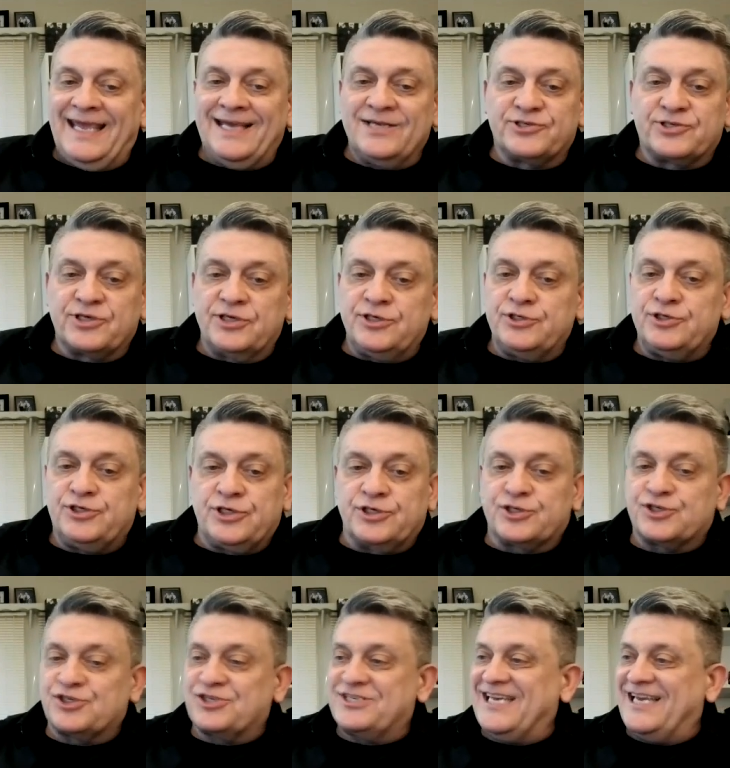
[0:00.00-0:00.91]
isn't
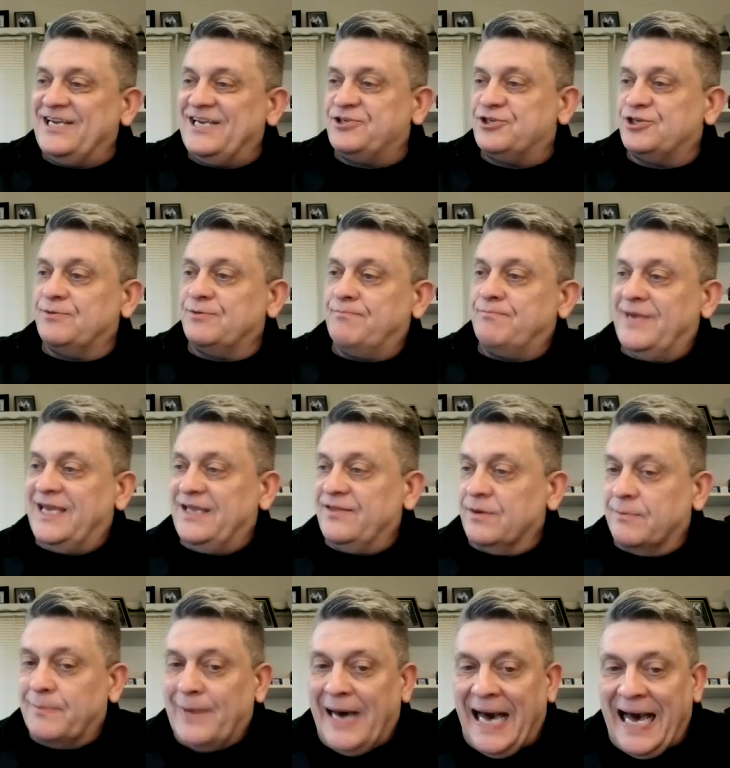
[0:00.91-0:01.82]
just teaching me
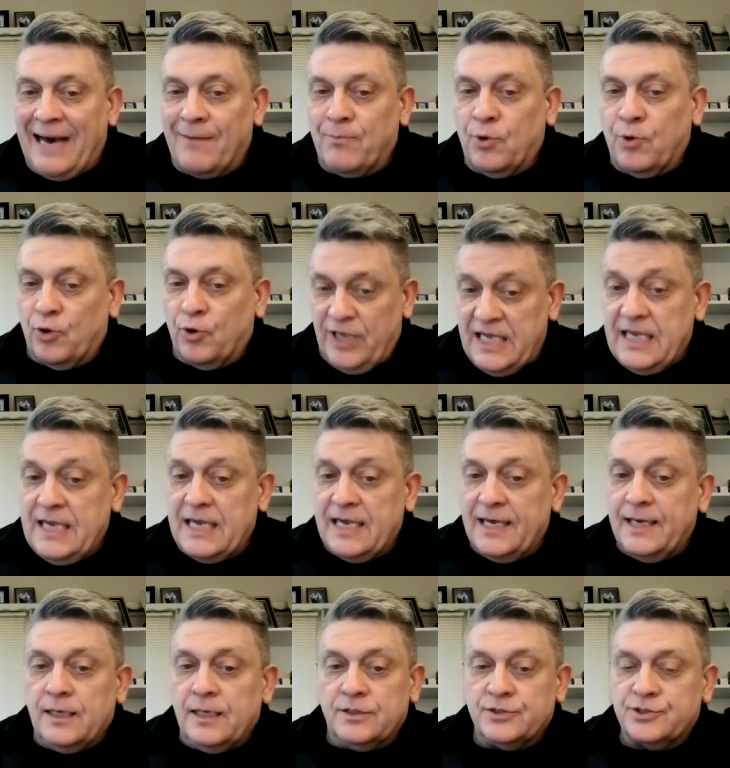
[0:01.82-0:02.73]
the Bible. He
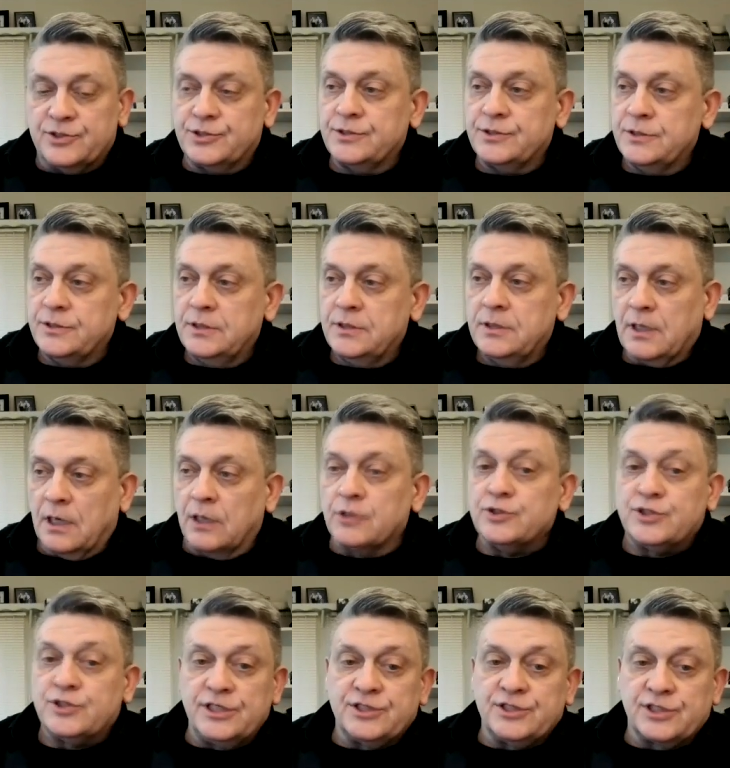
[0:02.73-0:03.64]
is,
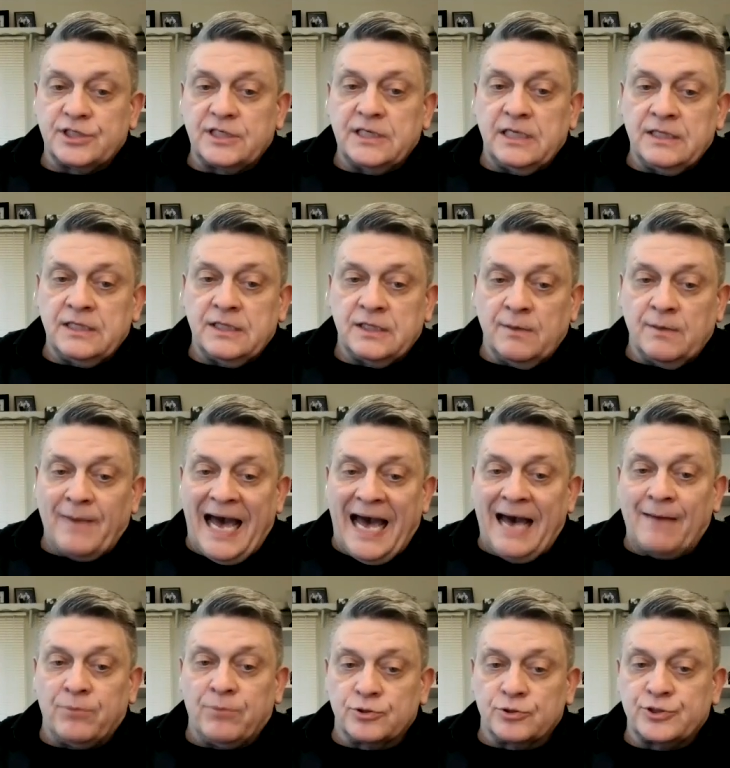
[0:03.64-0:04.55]
because the
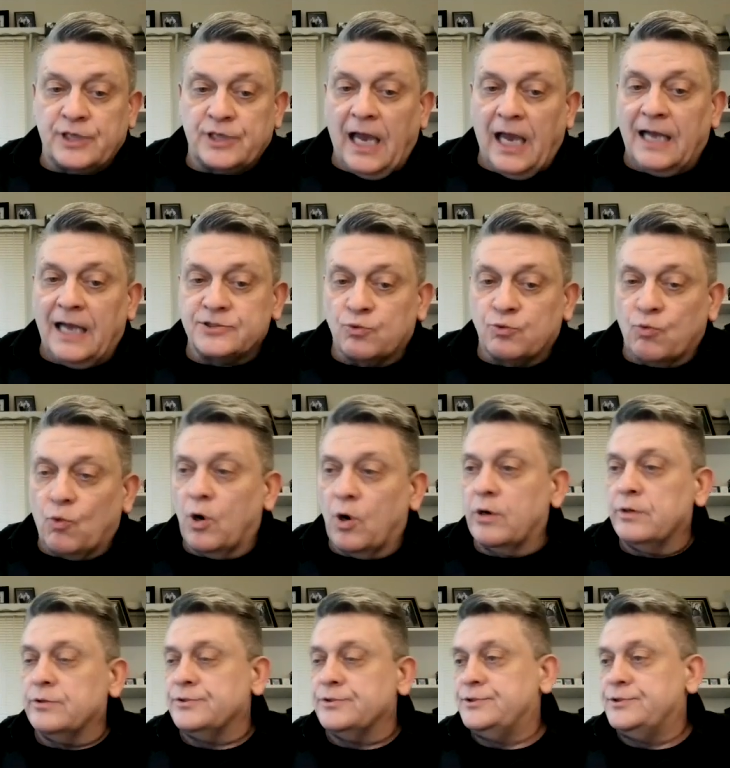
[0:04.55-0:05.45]
Bible's God's
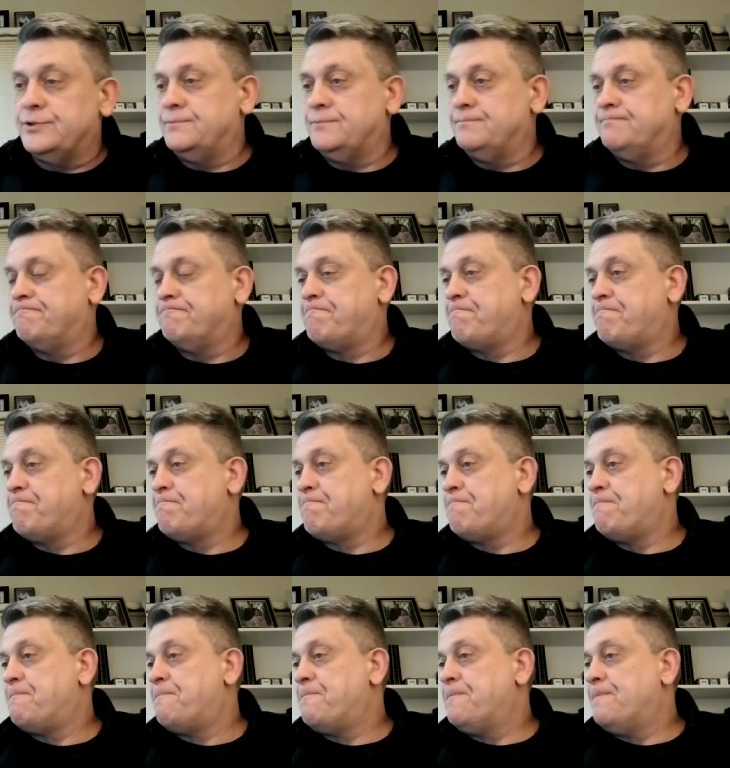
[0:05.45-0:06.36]
words.
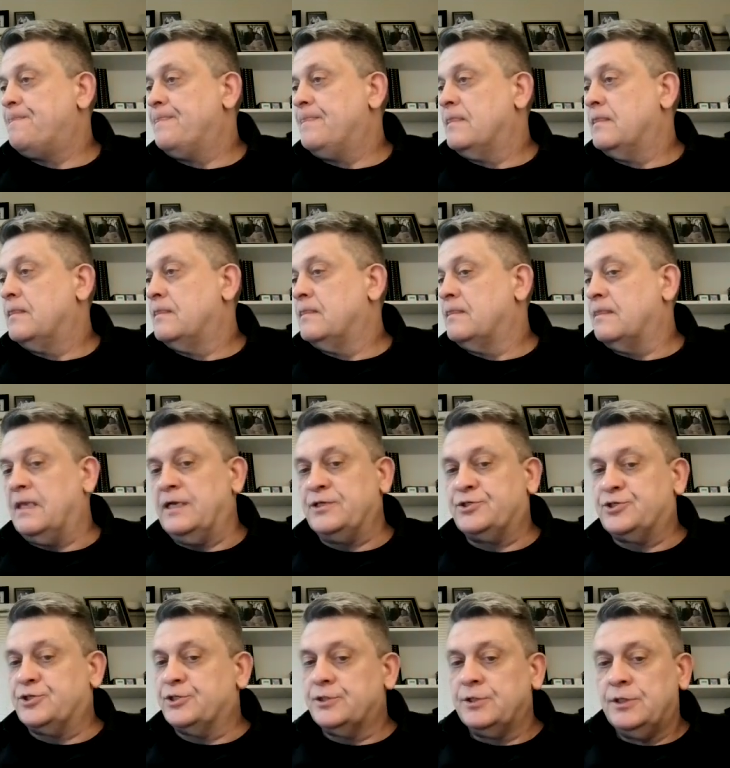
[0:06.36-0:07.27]

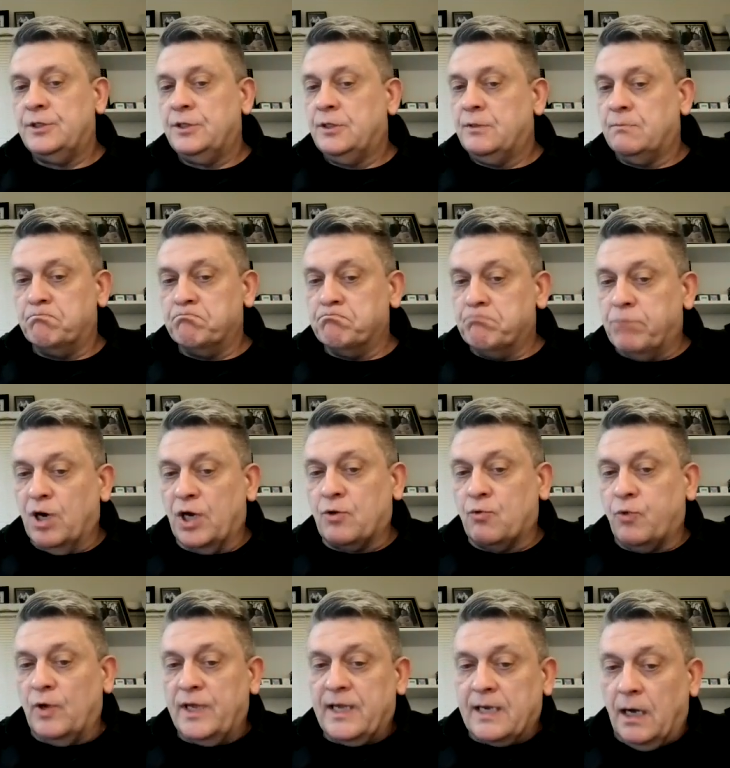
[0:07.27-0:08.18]
This
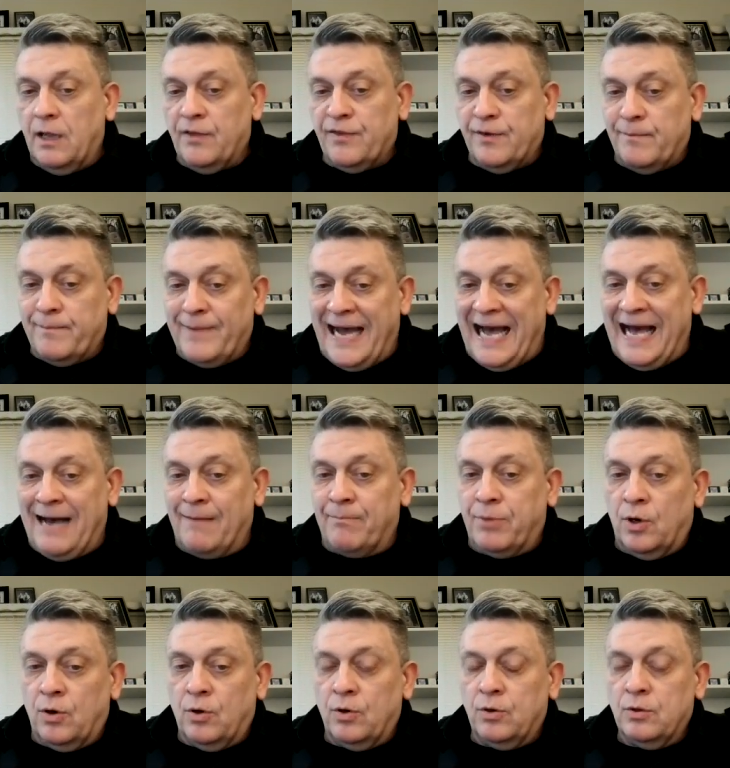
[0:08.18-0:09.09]
book we call the
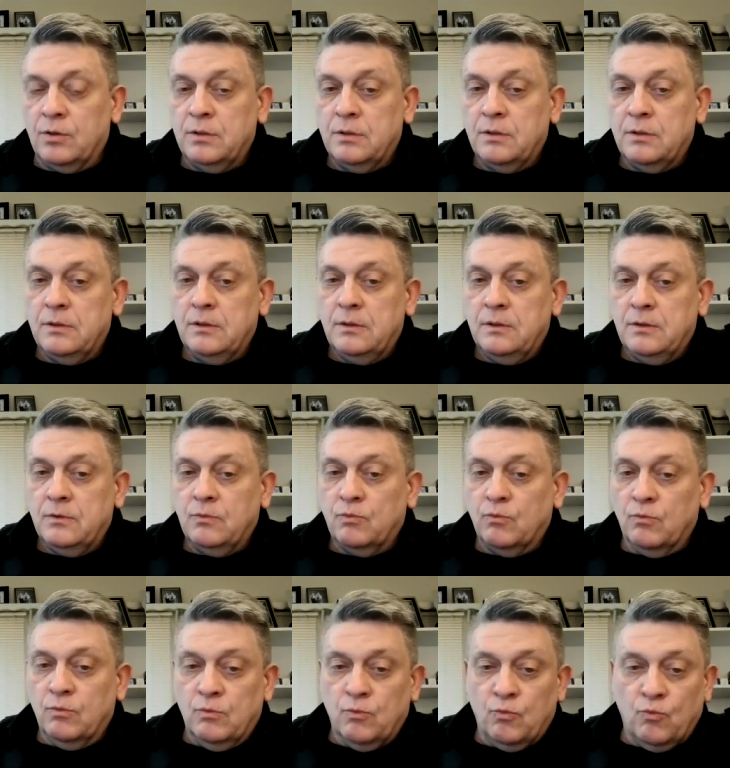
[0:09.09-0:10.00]
Bible,
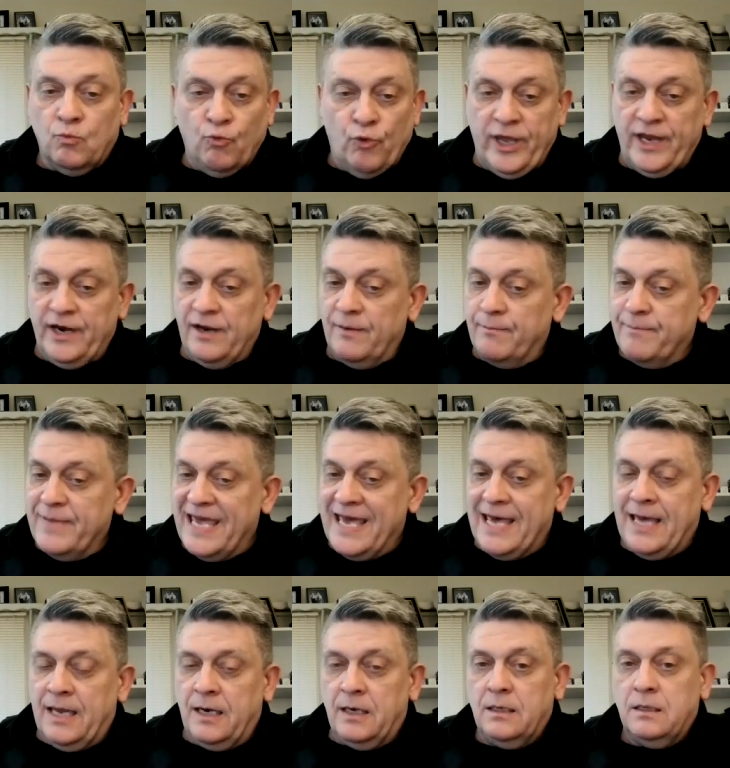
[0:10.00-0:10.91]
written of
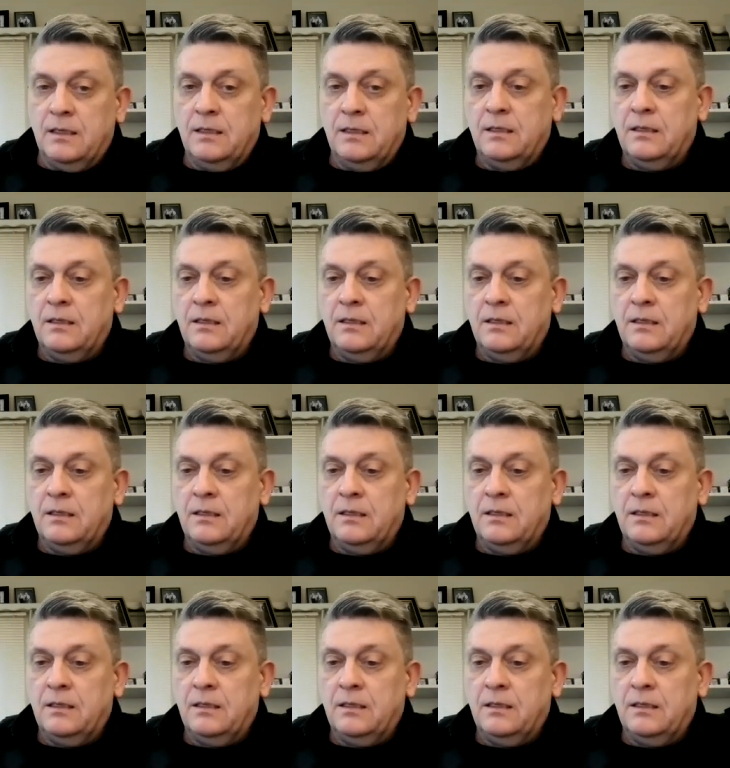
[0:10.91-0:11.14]
men,